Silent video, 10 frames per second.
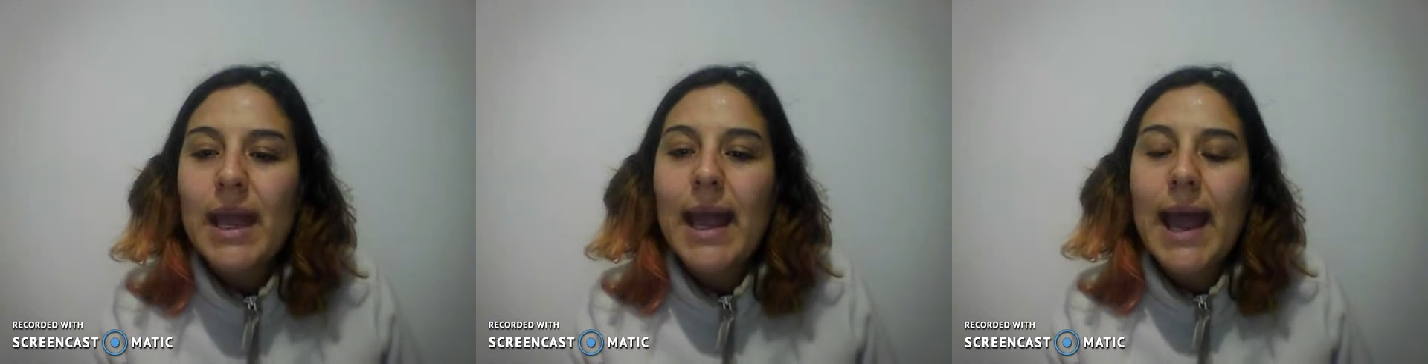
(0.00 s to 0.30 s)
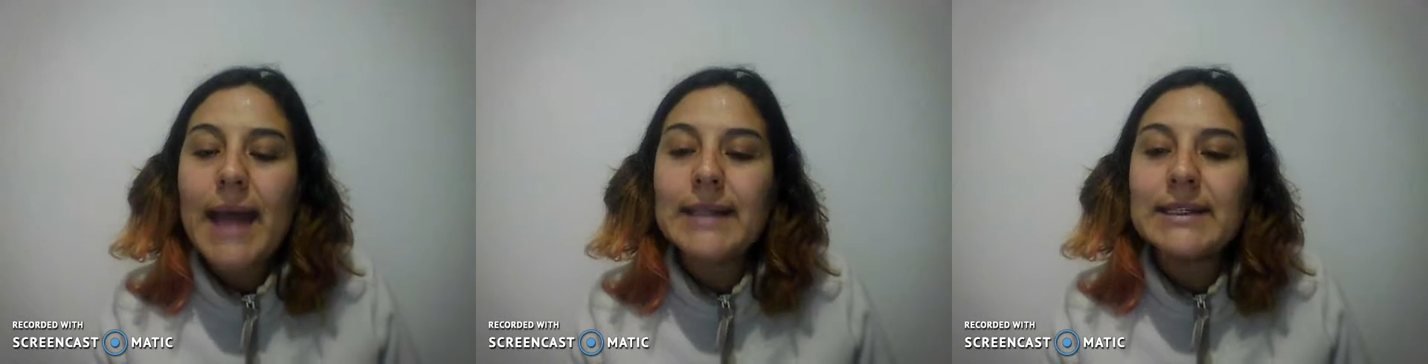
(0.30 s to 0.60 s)

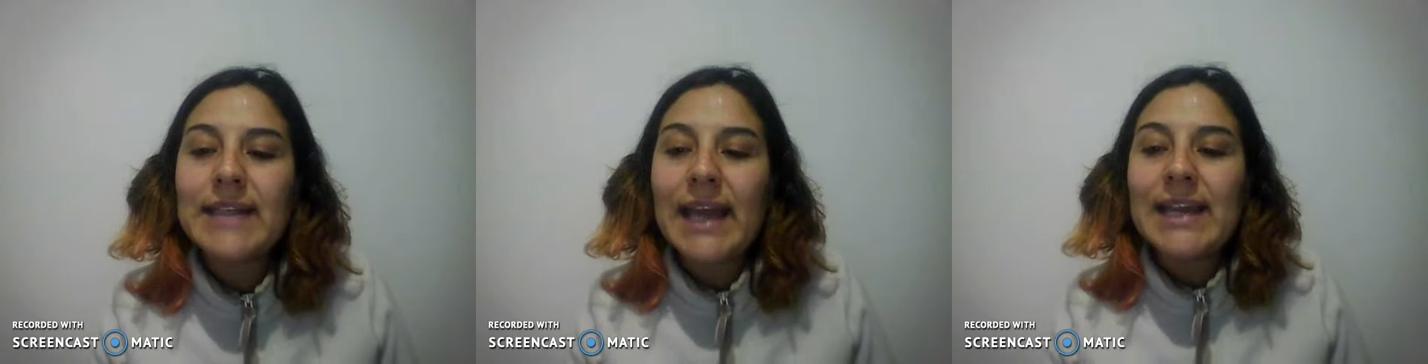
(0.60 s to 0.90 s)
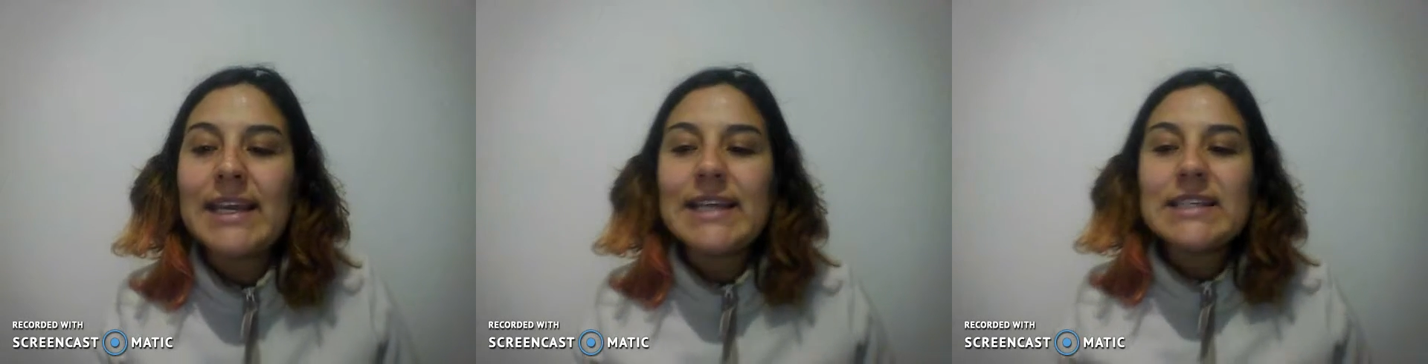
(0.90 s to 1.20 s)
And then
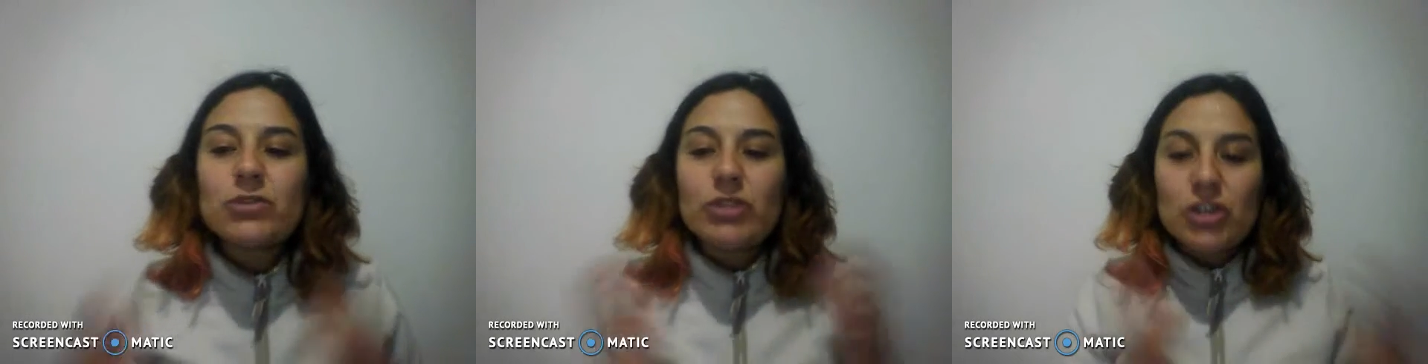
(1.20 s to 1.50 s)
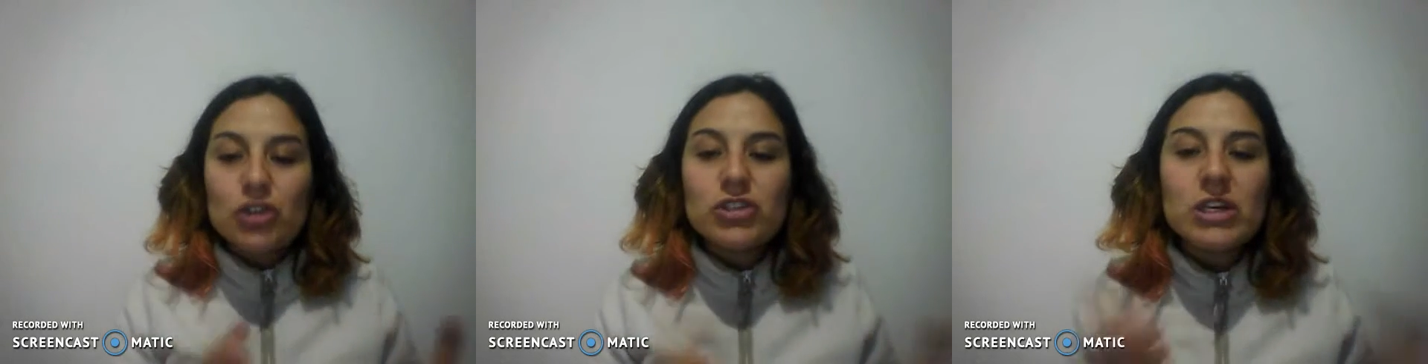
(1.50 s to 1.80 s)
it is
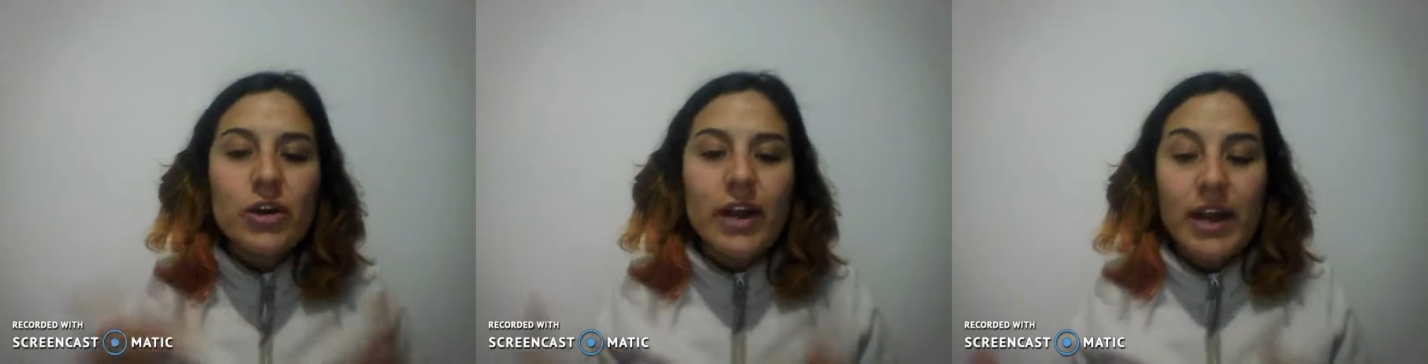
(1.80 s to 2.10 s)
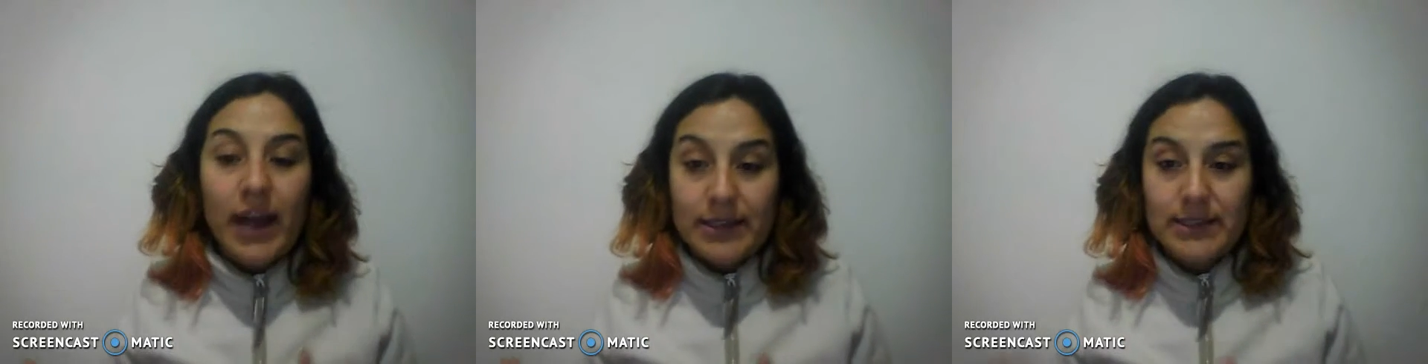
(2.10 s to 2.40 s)
reduced and
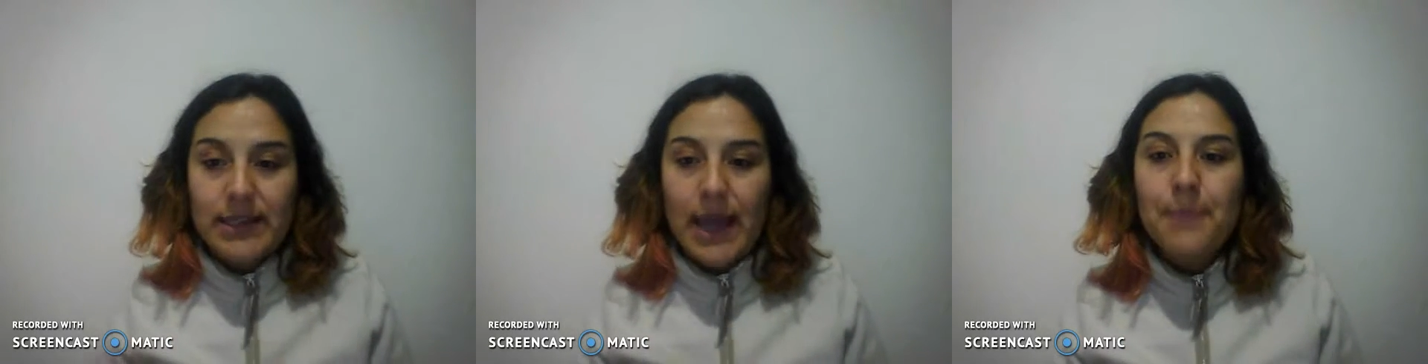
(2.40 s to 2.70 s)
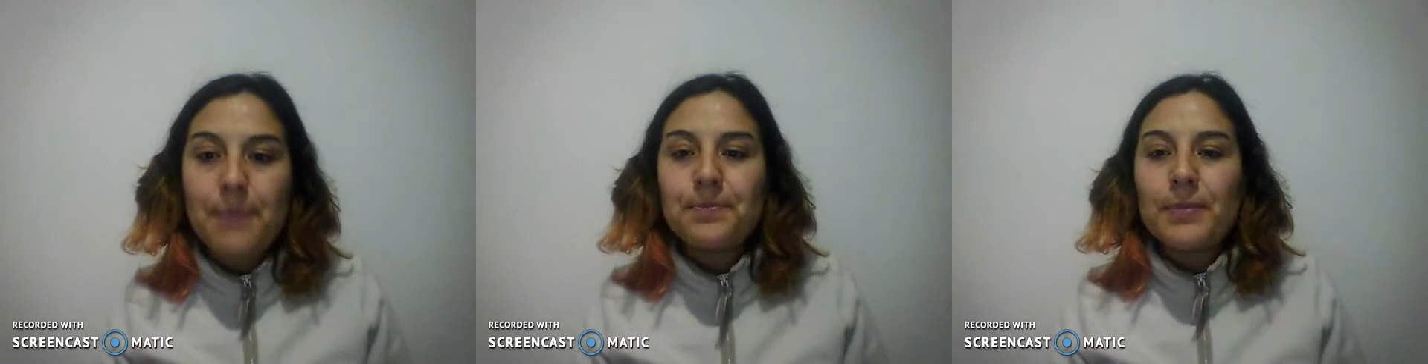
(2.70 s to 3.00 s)
organized,
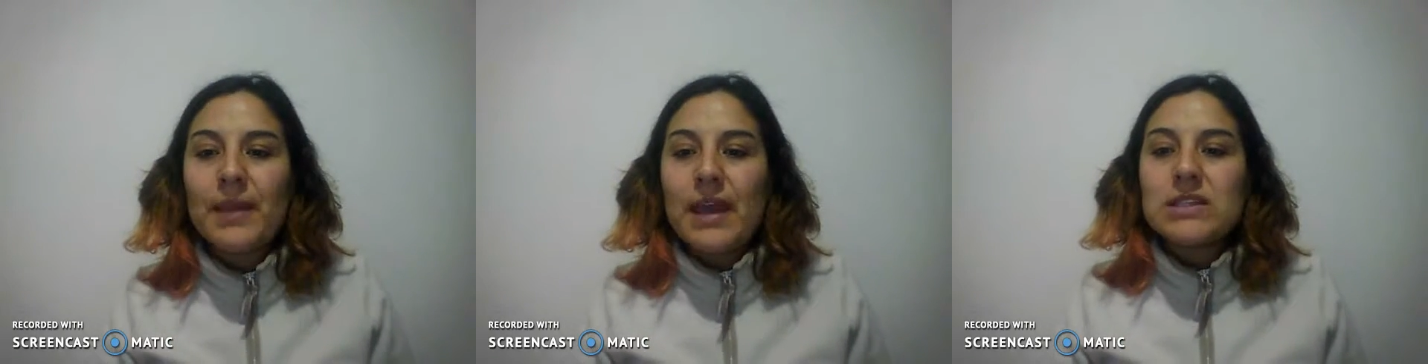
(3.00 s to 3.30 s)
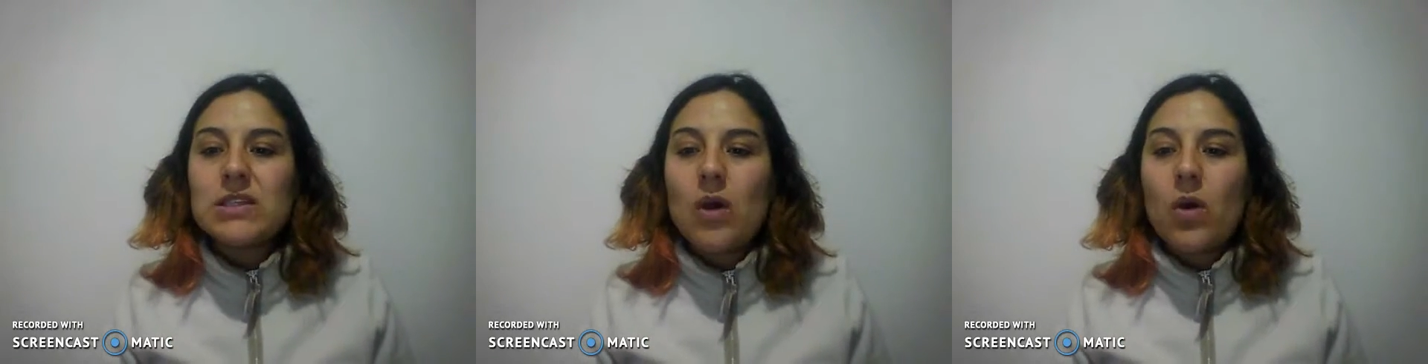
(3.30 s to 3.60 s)
yeah?
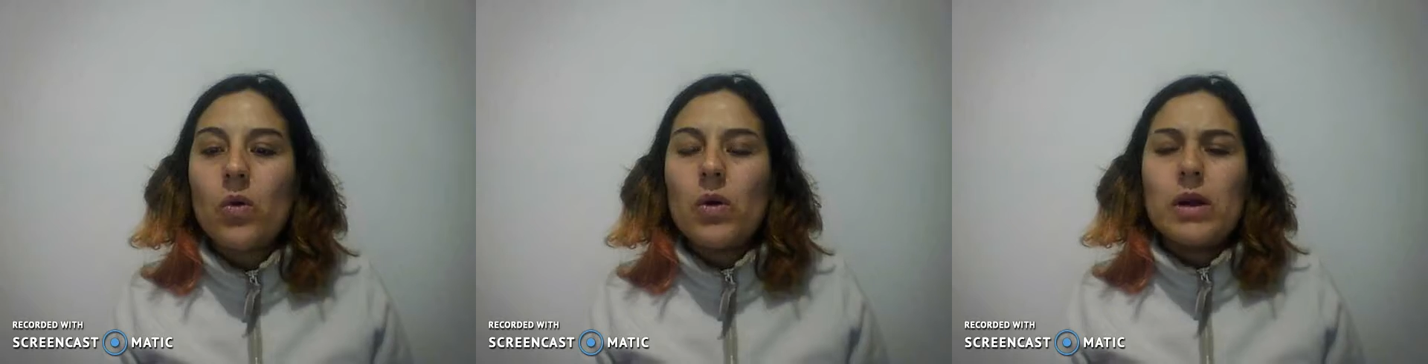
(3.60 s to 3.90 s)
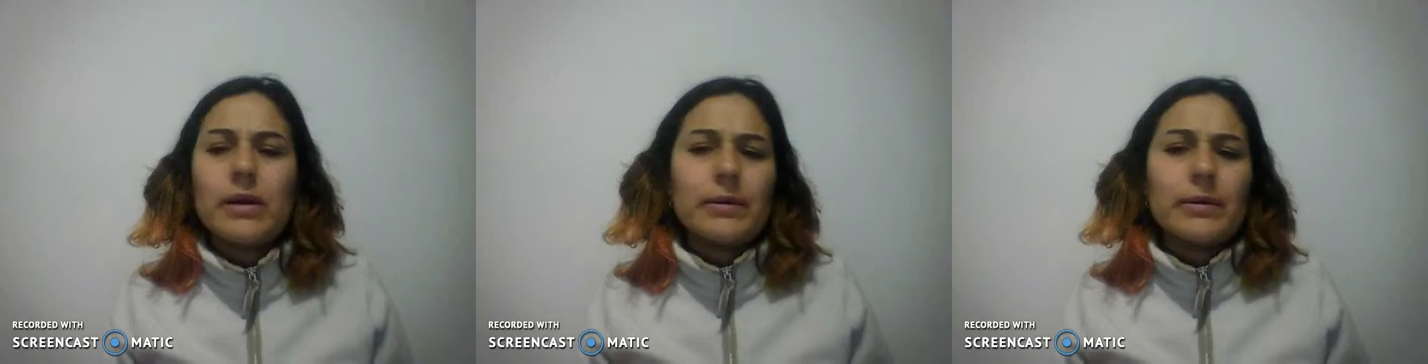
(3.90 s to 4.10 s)
So